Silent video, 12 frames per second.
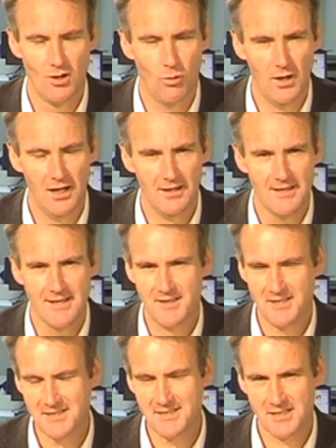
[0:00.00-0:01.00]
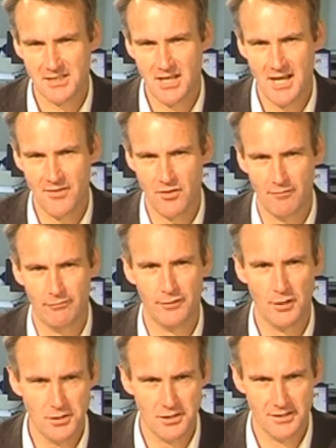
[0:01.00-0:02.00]
Well, this is a sign that
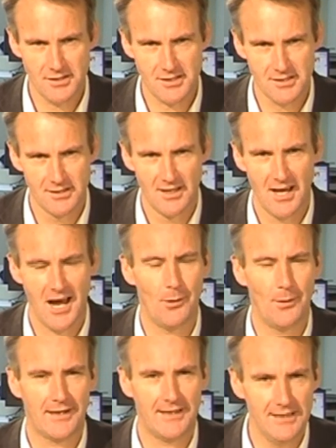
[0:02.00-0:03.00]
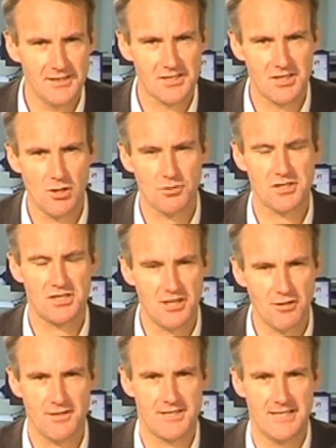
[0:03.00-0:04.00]
voters are against the
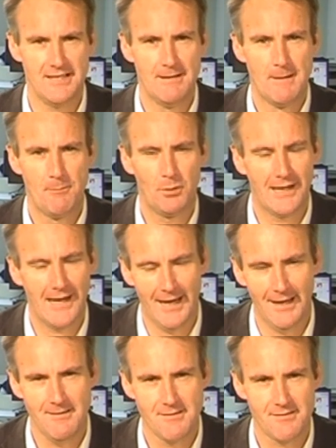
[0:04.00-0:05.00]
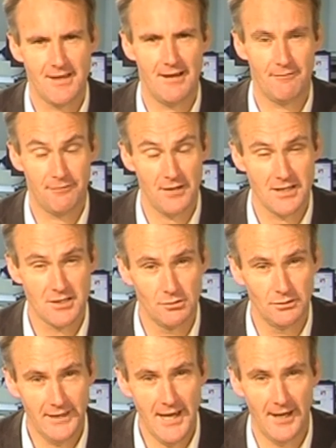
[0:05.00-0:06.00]
austerity plan that,
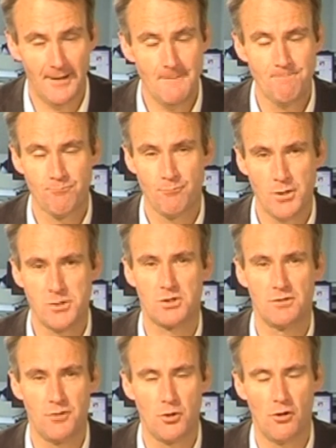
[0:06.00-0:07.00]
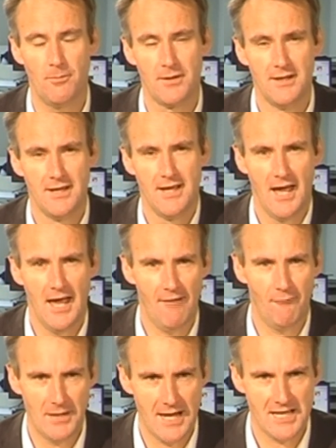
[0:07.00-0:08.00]
until now, most of Europe
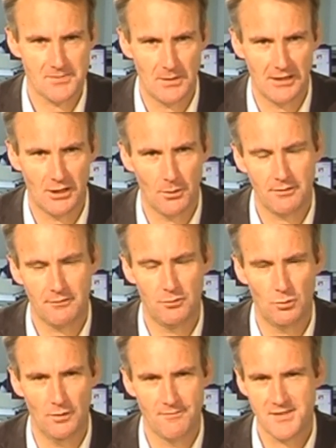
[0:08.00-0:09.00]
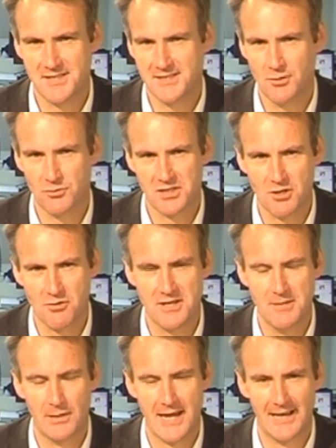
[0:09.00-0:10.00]
has been going for. This is an
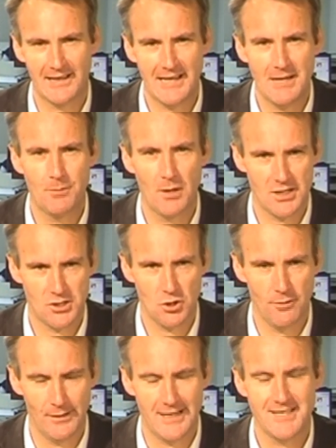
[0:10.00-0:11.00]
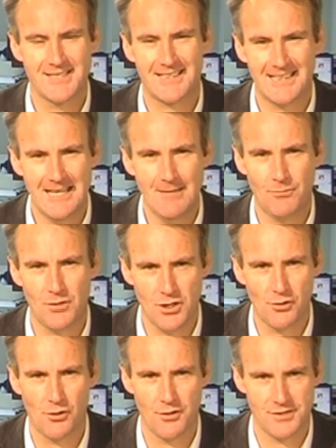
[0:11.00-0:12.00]
austerity plan led by Germany to keep the
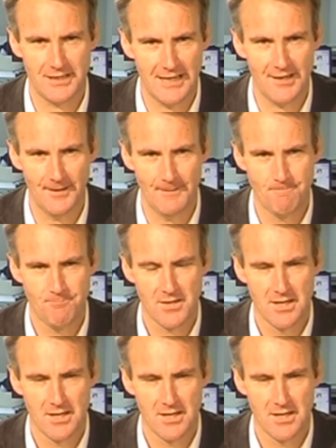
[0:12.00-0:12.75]
euro together.